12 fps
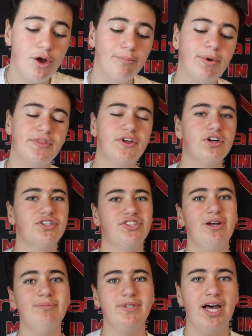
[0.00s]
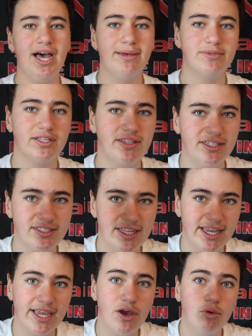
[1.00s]
But there are some times that this
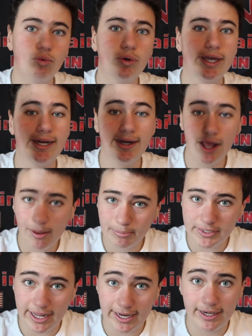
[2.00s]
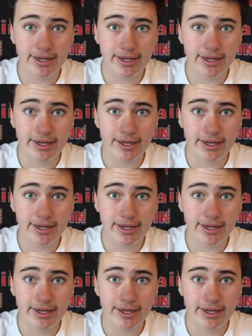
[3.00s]
thing will get an update.